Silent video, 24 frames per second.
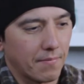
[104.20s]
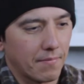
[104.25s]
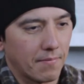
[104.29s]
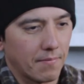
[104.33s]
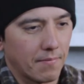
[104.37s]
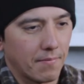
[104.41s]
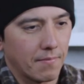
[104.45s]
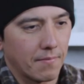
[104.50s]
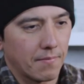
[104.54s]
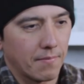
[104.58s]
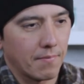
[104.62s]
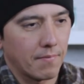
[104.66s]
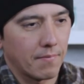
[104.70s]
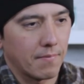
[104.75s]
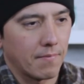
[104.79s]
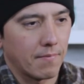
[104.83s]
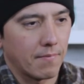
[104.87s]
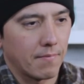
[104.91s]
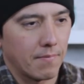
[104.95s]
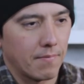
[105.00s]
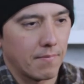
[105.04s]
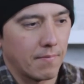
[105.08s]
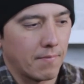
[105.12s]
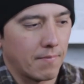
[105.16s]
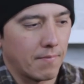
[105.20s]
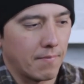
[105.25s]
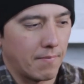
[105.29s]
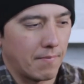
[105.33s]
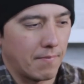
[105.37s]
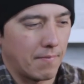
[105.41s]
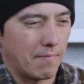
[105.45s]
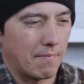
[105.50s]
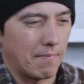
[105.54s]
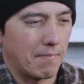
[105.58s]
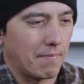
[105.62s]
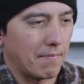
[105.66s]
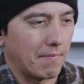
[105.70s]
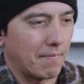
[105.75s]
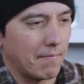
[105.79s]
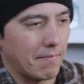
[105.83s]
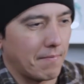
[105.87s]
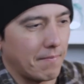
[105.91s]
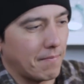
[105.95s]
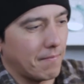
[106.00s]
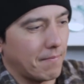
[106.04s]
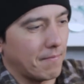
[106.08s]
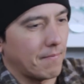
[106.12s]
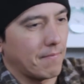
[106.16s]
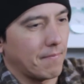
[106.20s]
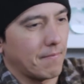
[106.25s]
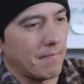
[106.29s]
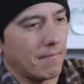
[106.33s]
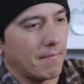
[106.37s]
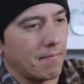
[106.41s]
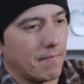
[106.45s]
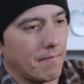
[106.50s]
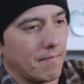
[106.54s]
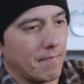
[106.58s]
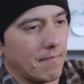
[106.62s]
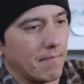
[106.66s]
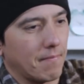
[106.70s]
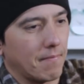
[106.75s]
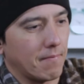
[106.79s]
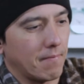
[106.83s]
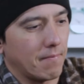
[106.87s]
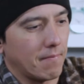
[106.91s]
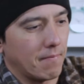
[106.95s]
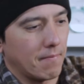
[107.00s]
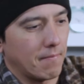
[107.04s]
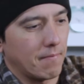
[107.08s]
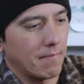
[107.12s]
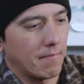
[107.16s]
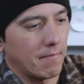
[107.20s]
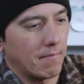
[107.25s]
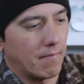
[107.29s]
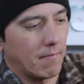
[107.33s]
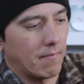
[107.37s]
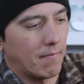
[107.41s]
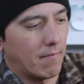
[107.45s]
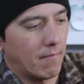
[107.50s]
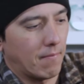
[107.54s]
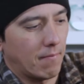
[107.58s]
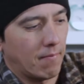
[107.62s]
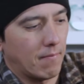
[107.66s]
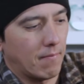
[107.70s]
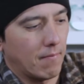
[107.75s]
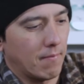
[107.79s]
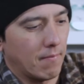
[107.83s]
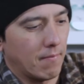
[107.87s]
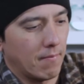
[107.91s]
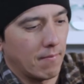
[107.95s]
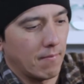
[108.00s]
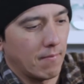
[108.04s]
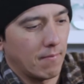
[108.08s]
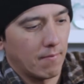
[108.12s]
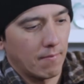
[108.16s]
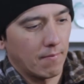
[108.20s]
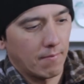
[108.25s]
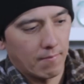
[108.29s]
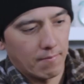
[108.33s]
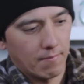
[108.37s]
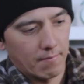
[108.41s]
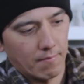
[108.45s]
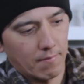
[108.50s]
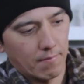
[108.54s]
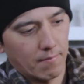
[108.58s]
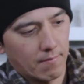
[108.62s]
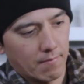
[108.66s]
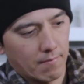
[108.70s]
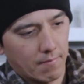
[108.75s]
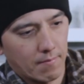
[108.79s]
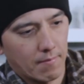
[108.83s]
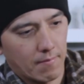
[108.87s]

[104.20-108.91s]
(no one is talking)